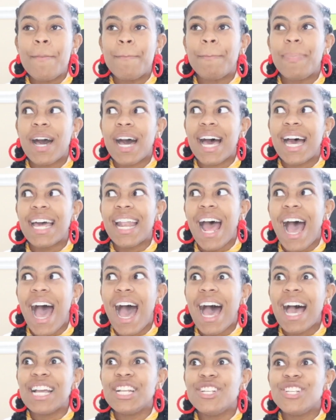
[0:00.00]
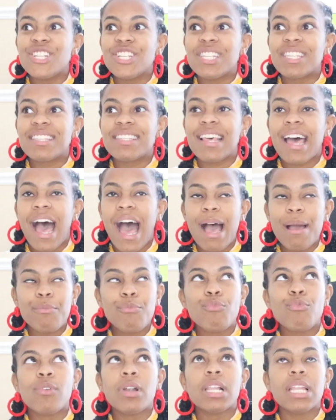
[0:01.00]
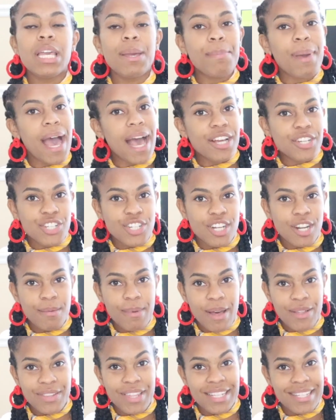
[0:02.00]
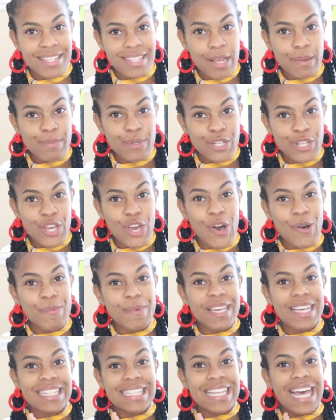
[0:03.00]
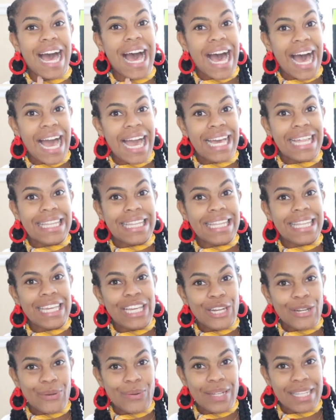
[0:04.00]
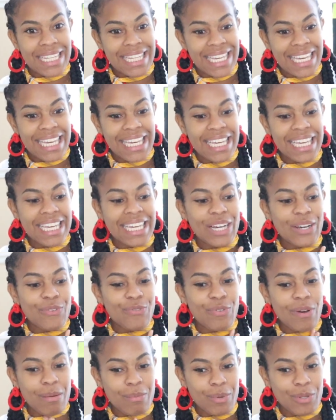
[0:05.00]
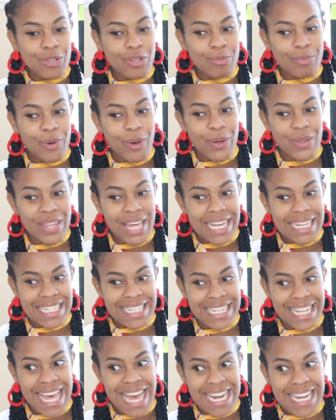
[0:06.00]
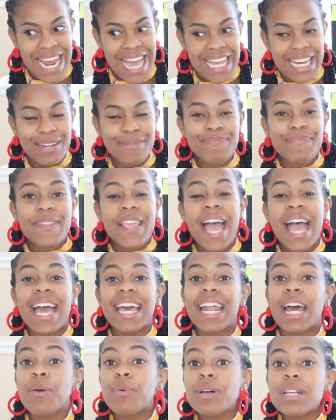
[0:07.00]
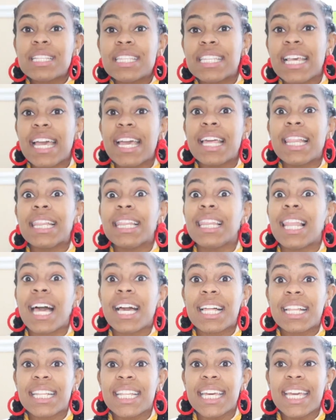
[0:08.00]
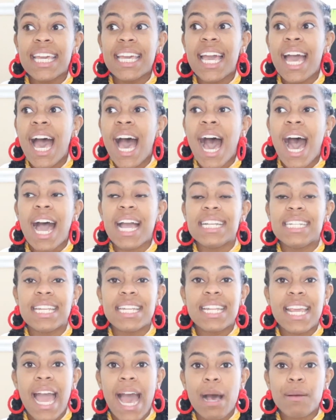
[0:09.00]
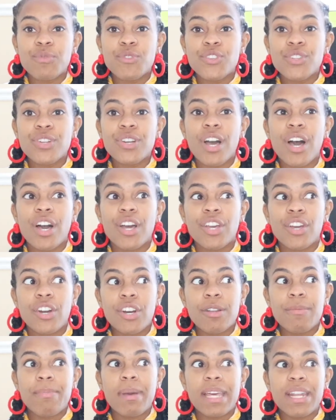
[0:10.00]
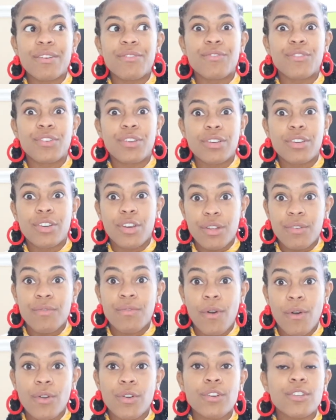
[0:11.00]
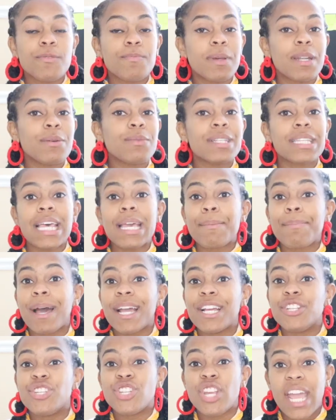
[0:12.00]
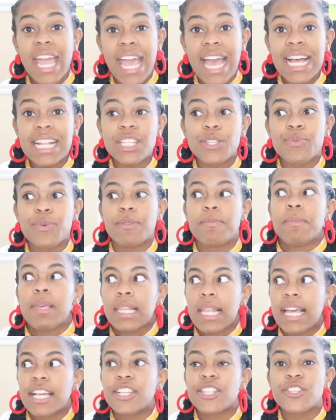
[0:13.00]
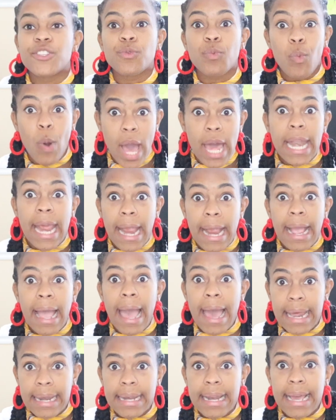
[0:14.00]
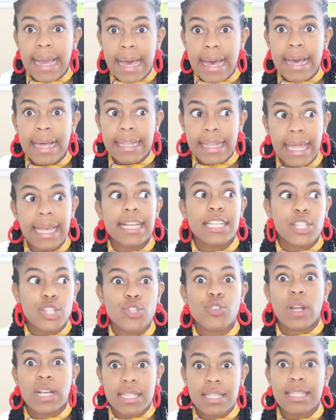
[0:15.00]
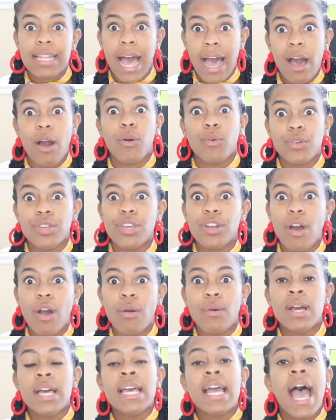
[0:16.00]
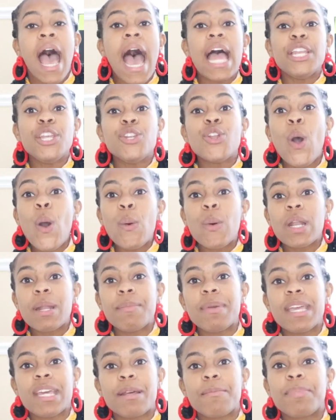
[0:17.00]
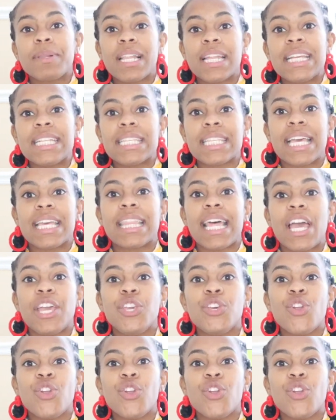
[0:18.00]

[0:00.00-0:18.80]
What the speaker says: But I'm really passionate about this subject, y'all, because I literally fumbled the ball that night. And I will say, luckily, I did capture a good bit of good photos, but it was like by chance with me like sweating and like stressed out, you know? And you don't want to be in a place like that.